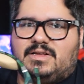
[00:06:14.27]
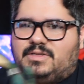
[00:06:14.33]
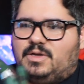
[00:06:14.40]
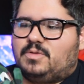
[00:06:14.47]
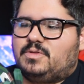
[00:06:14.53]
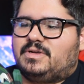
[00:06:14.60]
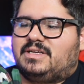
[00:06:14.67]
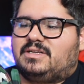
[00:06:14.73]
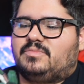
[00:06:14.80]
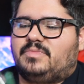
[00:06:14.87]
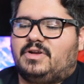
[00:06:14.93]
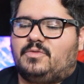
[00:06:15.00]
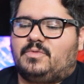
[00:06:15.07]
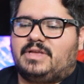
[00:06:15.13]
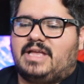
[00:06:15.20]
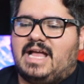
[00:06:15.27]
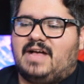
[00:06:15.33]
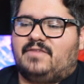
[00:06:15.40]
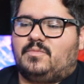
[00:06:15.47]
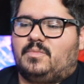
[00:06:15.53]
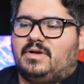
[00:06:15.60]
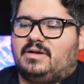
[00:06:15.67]
Don't look in a mirror while you
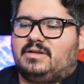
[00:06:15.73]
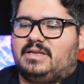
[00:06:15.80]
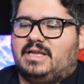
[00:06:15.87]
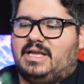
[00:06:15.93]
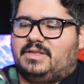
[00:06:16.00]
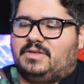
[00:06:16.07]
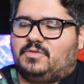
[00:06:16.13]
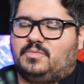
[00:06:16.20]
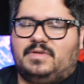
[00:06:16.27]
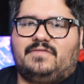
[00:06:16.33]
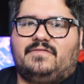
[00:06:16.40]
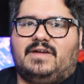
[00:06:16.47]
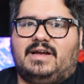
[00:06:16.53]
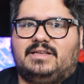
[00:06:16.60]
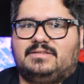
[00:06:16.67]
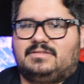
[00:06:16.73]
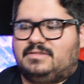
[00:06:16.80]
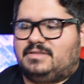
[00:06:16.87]
have them on, and you'll be fine.